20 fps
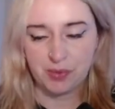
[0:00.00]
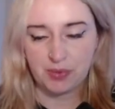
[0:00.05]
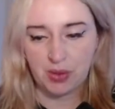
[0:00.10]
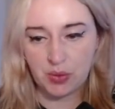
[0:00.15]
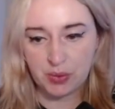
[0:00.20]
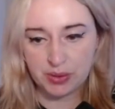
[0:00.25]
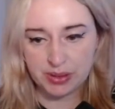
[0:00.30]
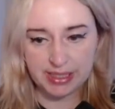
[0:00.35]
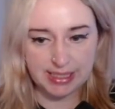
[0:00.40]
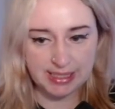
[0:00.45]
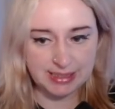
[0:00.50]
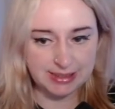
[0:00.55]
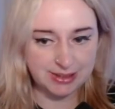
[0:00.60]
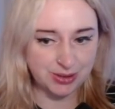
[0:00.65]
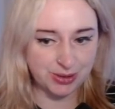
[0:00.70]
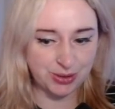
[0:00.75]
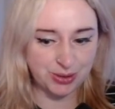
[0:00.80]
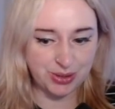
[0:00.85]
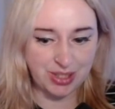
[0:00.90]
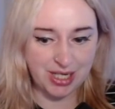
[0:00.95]
Okay,
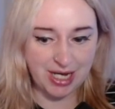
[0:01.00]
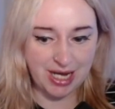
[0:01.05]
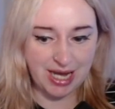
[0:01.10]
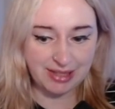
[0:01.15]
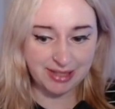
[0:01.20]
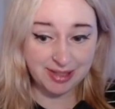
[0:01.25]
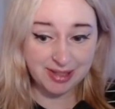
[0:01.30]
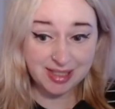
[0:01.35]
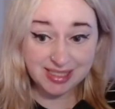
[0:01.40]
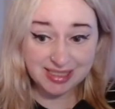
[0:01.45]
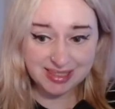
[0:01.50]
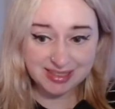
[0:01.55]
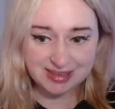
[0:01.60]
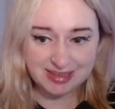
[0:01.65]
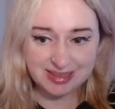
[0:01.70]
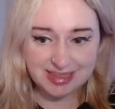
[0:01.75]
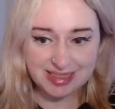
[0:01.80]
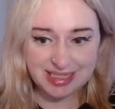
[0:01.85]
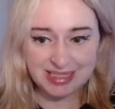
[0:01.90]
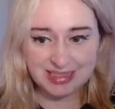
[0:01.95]
so I think
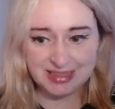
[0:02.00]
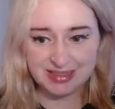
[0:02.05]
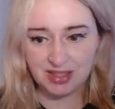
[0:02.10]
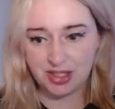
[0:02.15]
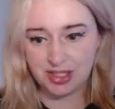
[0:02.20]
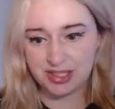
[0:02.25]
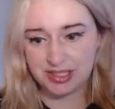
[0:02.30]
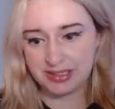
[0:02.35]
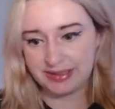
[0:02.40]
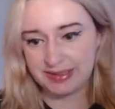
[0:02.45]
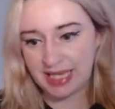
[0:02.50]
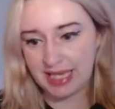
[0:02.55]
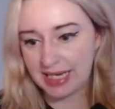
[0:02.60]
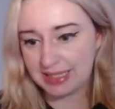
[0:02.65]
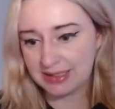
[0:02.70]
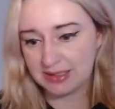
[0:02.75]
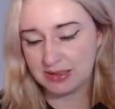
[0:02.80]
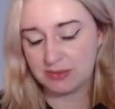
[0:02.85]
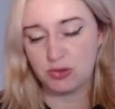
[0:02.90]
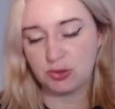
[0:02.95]
these are the decks